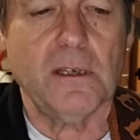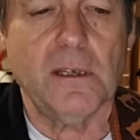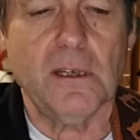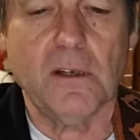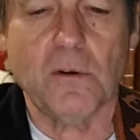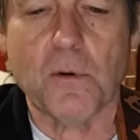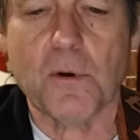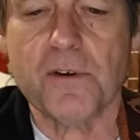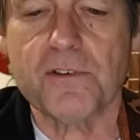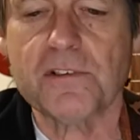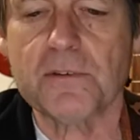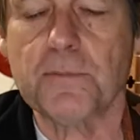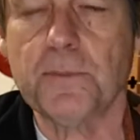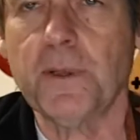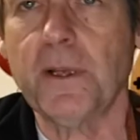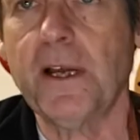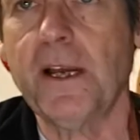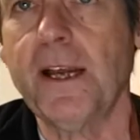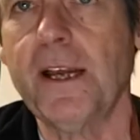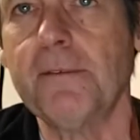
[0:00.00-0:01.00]
in order to
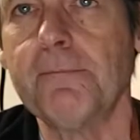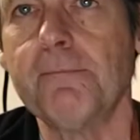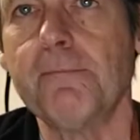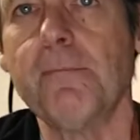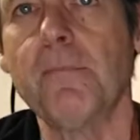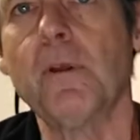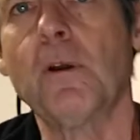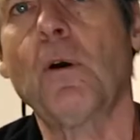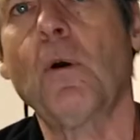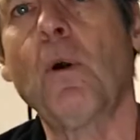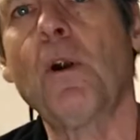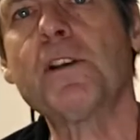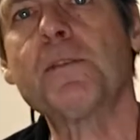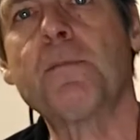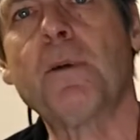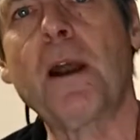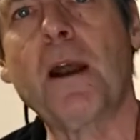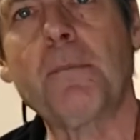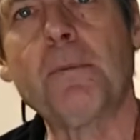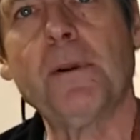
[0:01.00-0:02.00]
play chords
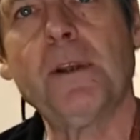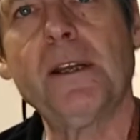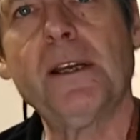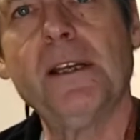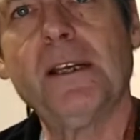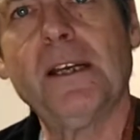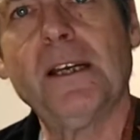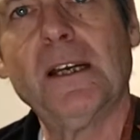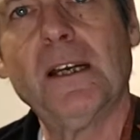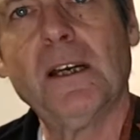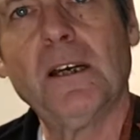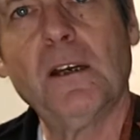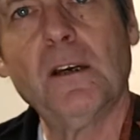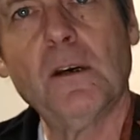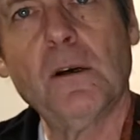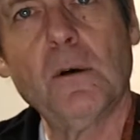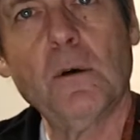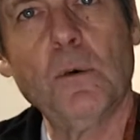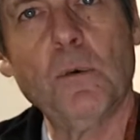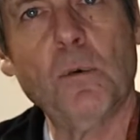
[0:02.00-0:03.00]
properly,
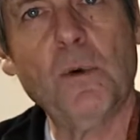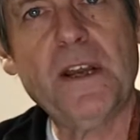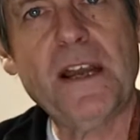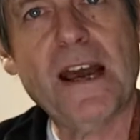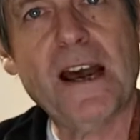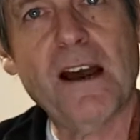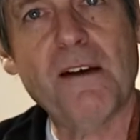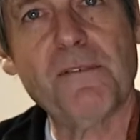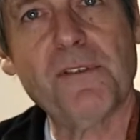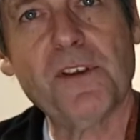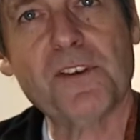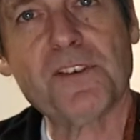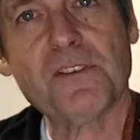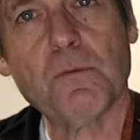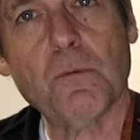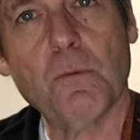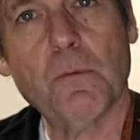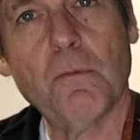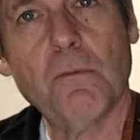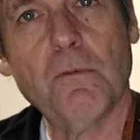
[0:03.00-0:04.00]
we have this
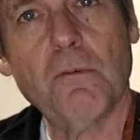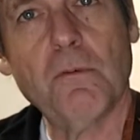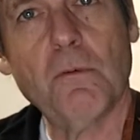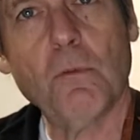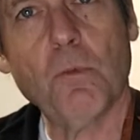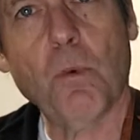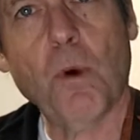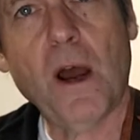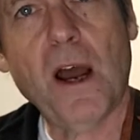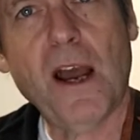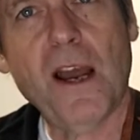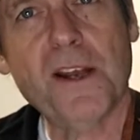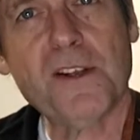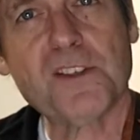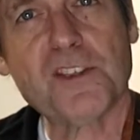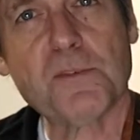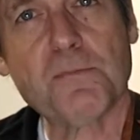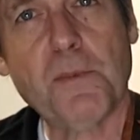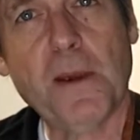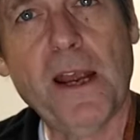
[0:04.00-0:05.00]
wide
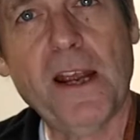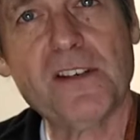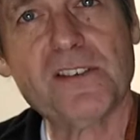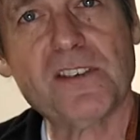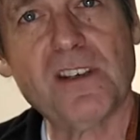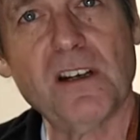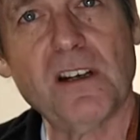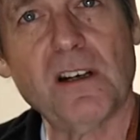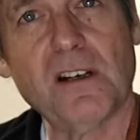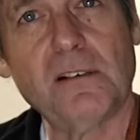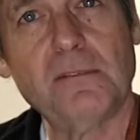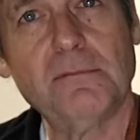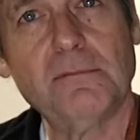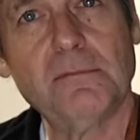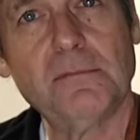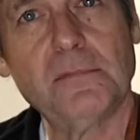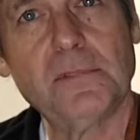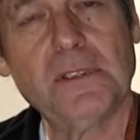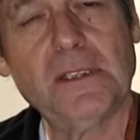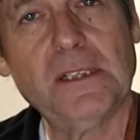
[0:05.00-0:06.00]
space here.
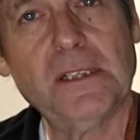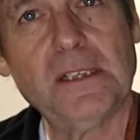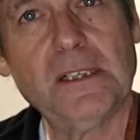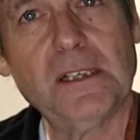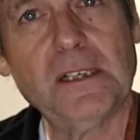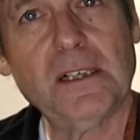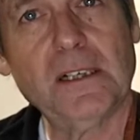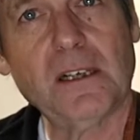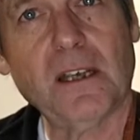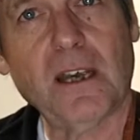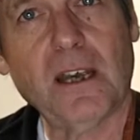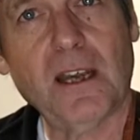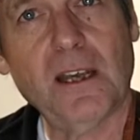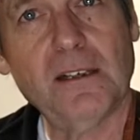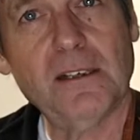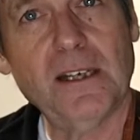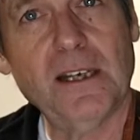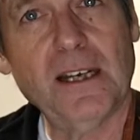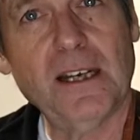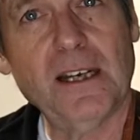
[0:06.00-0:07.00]
Okay,
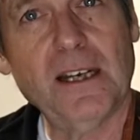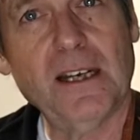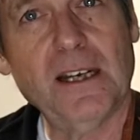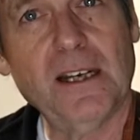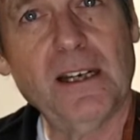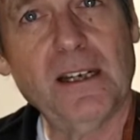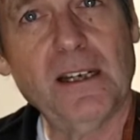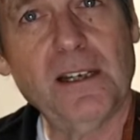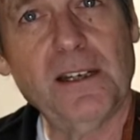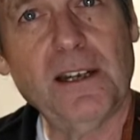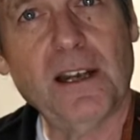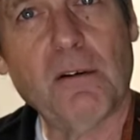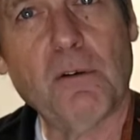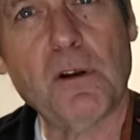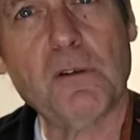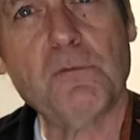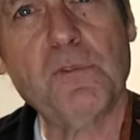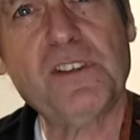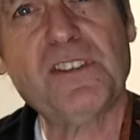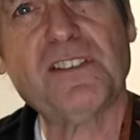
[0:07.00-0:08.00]
now
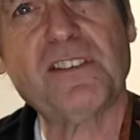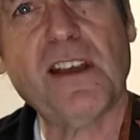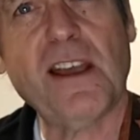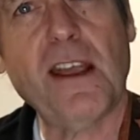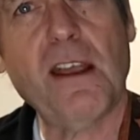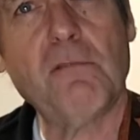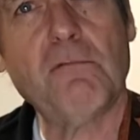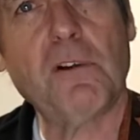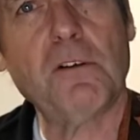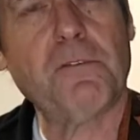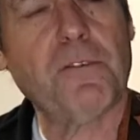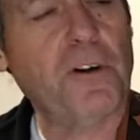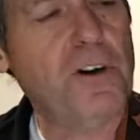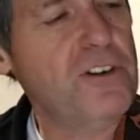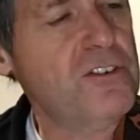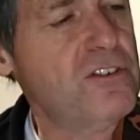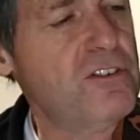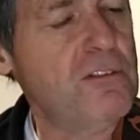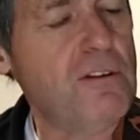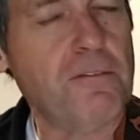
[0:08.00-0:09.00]
when we say refer
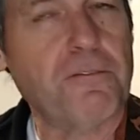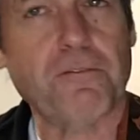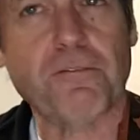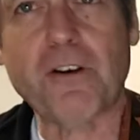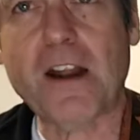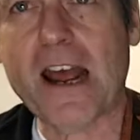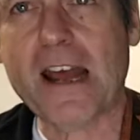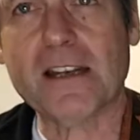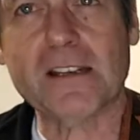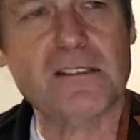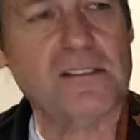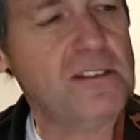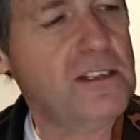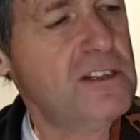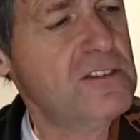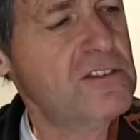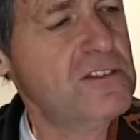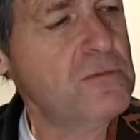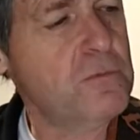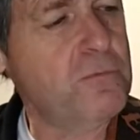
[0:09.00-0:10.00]
to a fret, see,
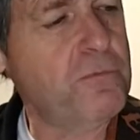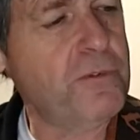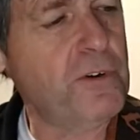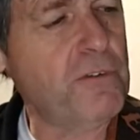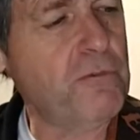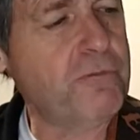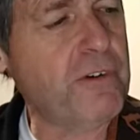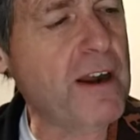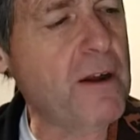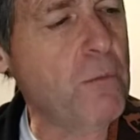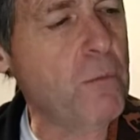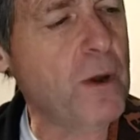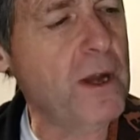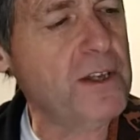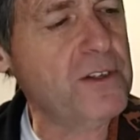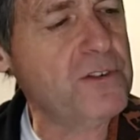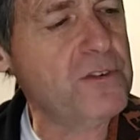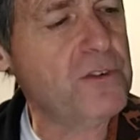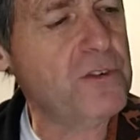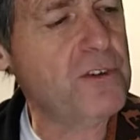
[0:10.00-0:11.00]
this is for fret
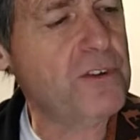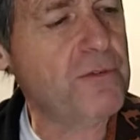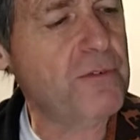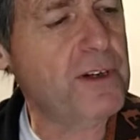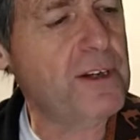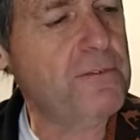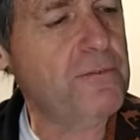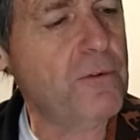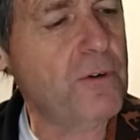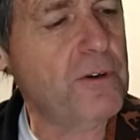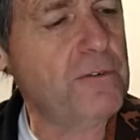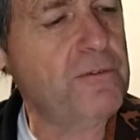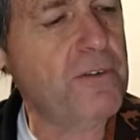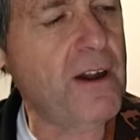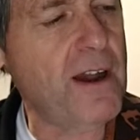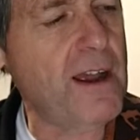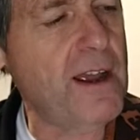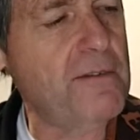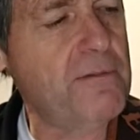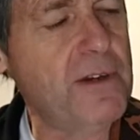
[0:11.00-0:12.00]
1, 2, 3, 4,
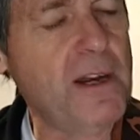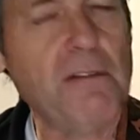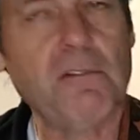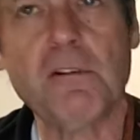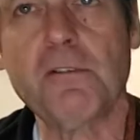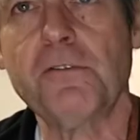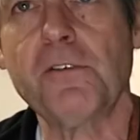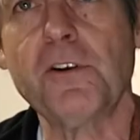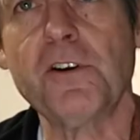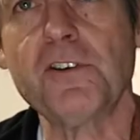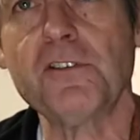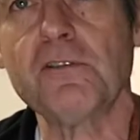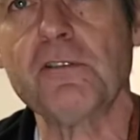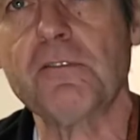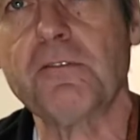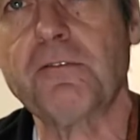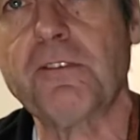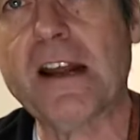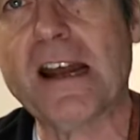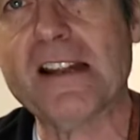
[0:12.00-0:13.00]
5. When I refer to a
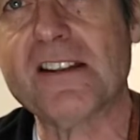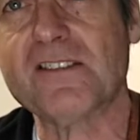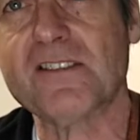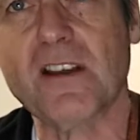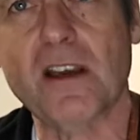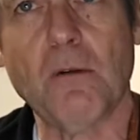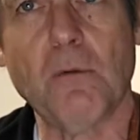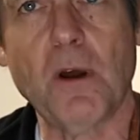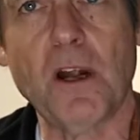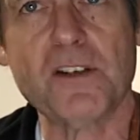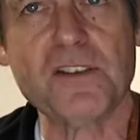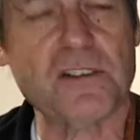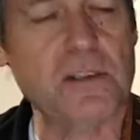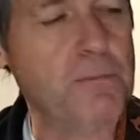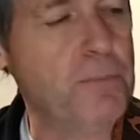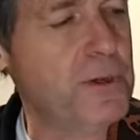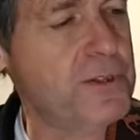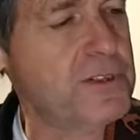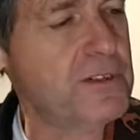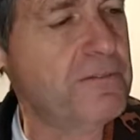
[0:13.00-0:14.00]
fret, say I want you to
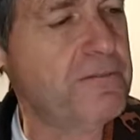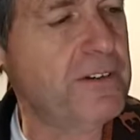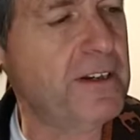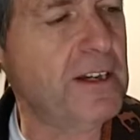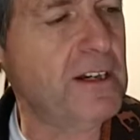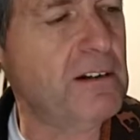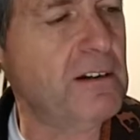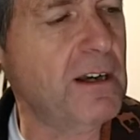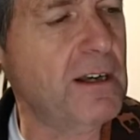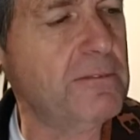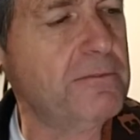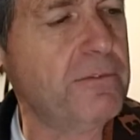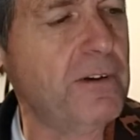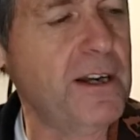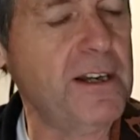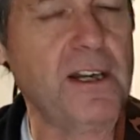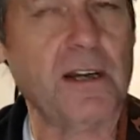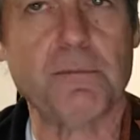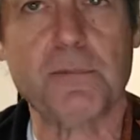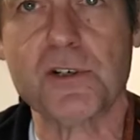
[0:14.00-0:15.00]
put your finger on
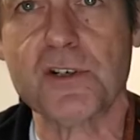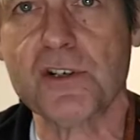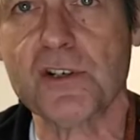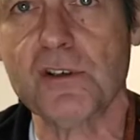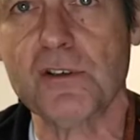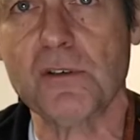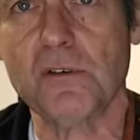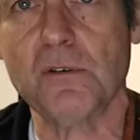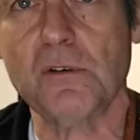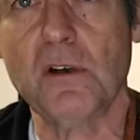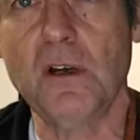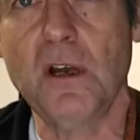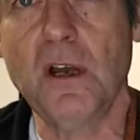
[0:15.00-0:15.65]
fret number 2,